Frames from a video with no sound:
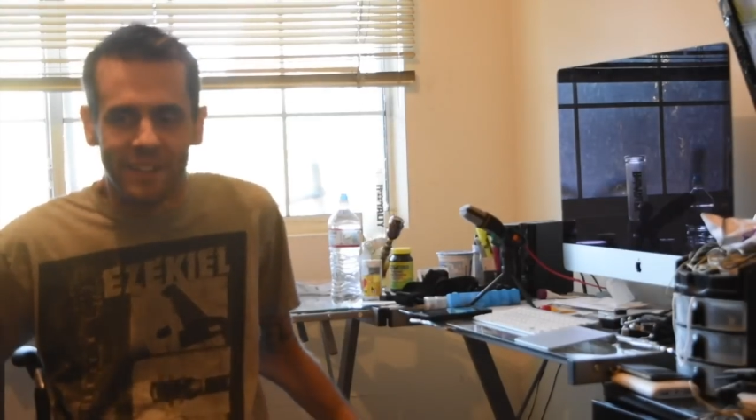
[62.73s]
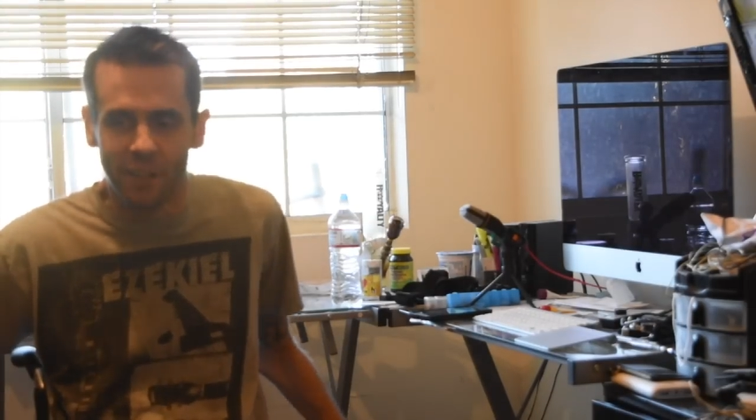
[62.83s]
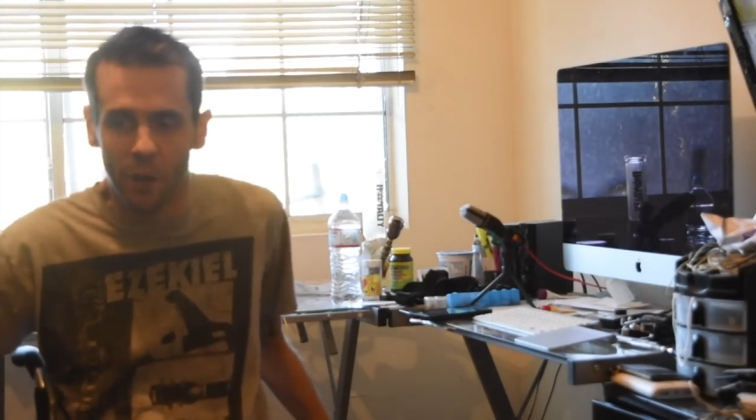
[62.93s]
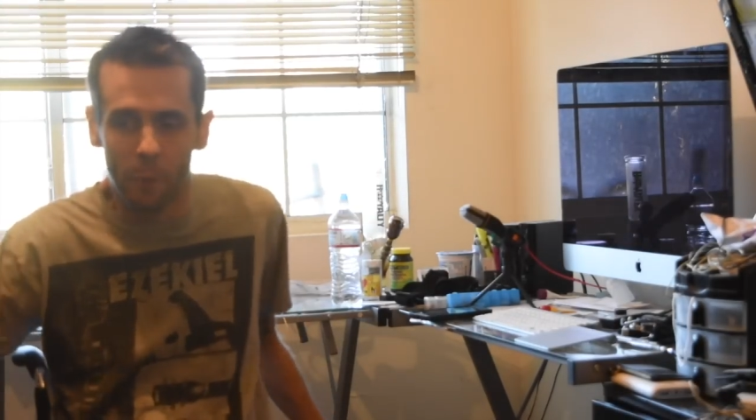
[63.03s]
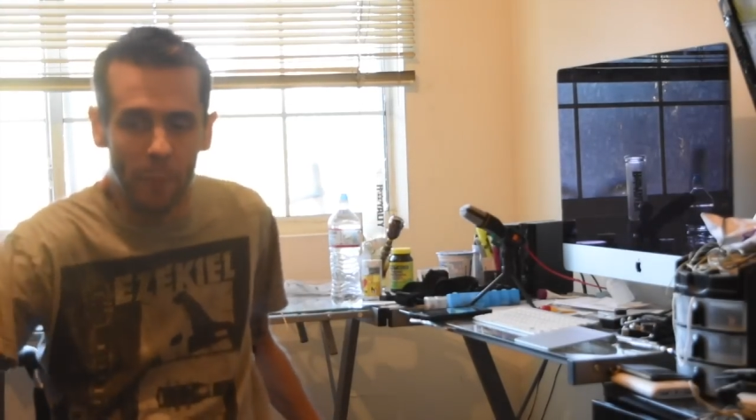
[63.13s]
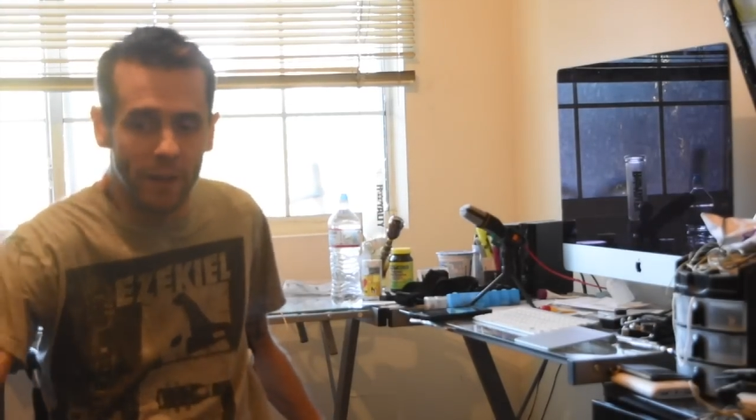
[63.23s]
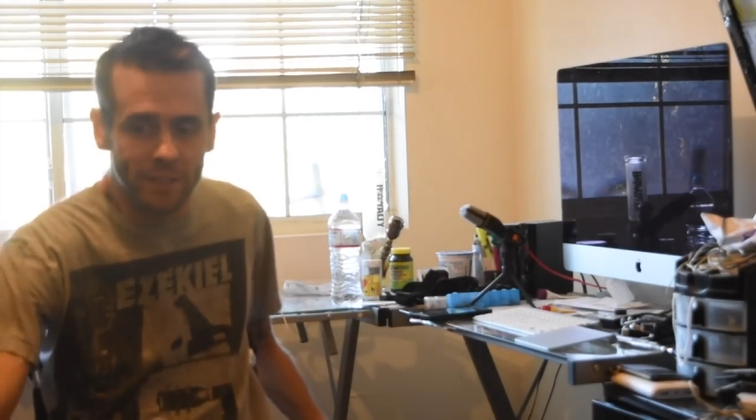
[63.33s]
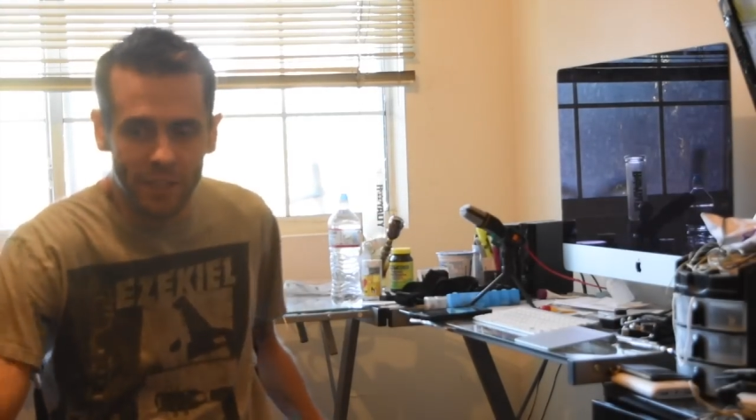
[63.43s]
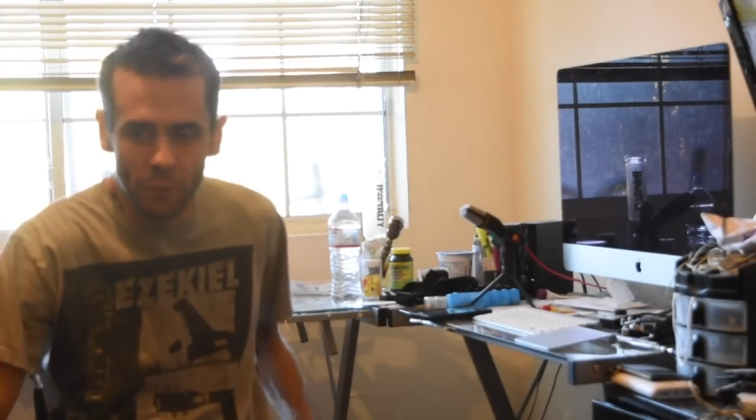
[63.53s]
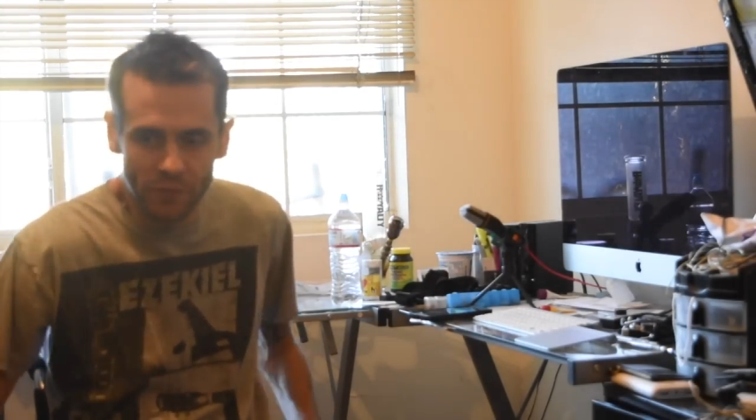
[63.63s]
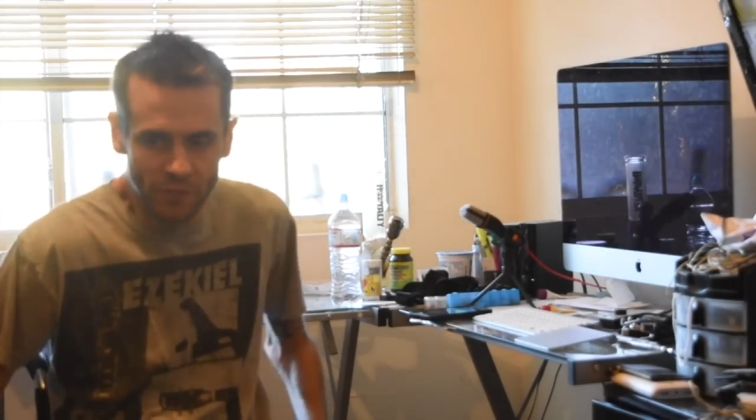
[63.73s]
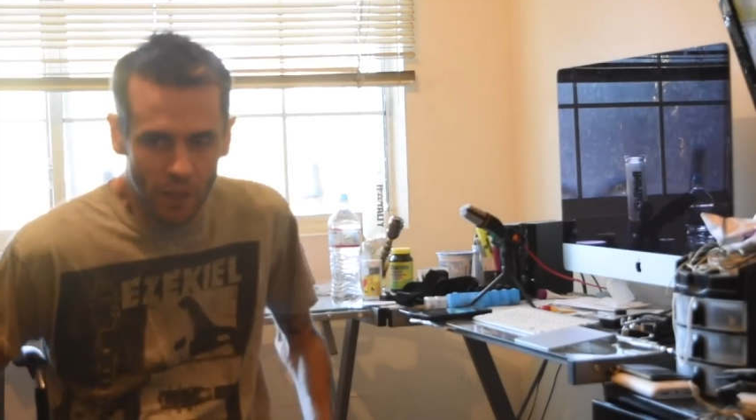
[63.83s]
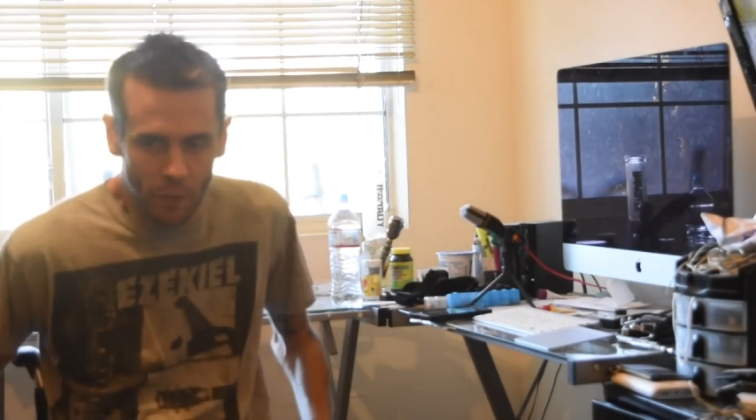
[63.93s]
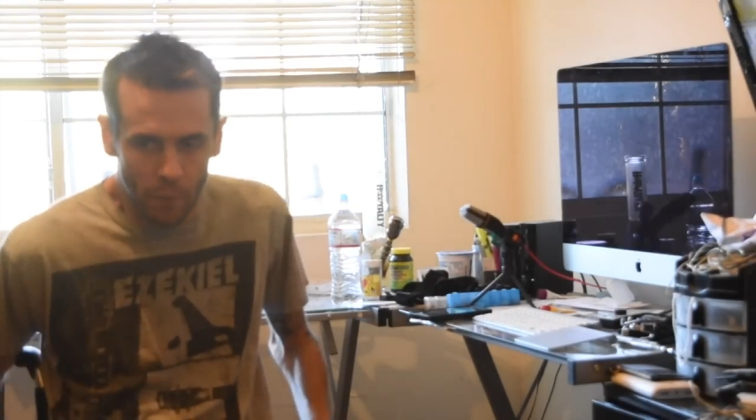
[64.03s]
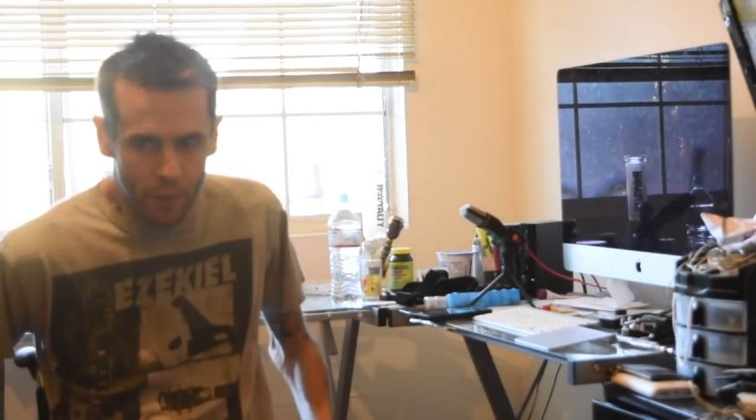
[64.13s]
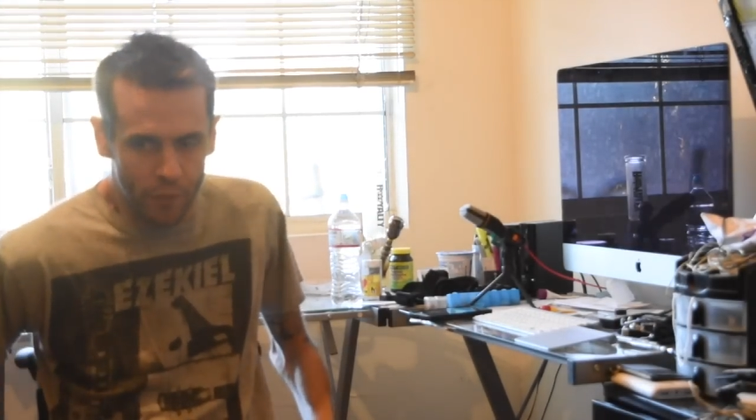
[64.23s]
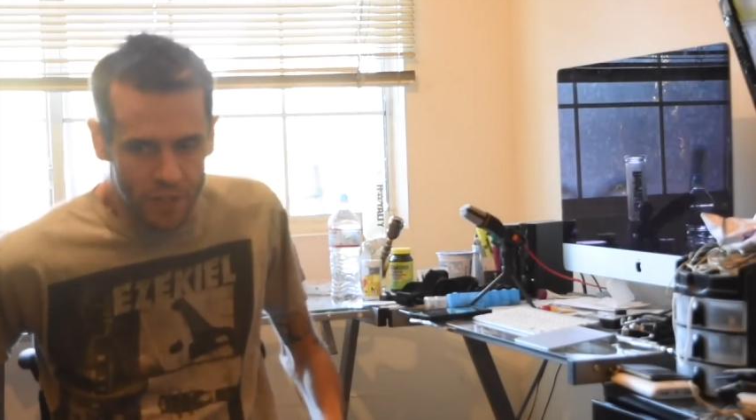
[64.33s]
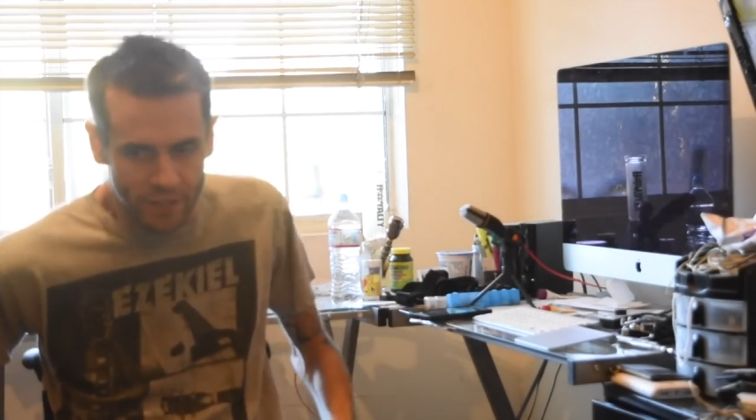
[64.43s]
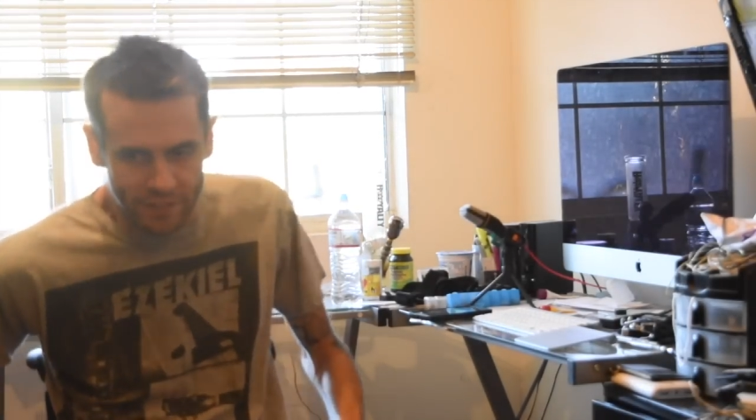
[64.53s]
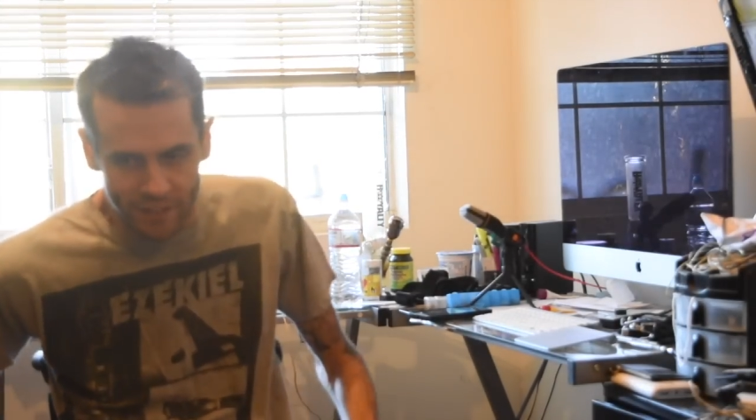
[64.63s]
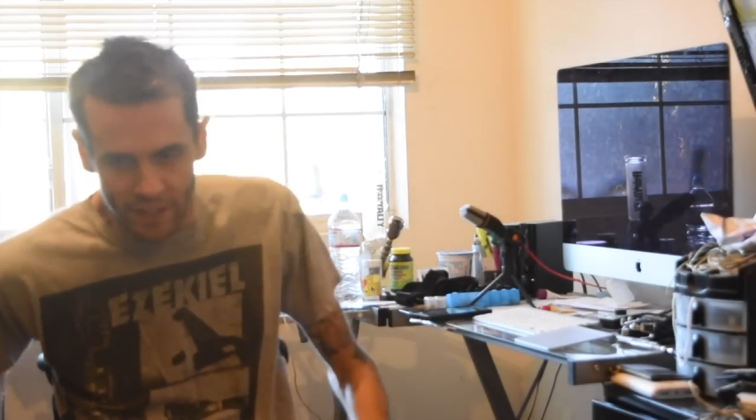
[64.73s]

So basically we'll start with just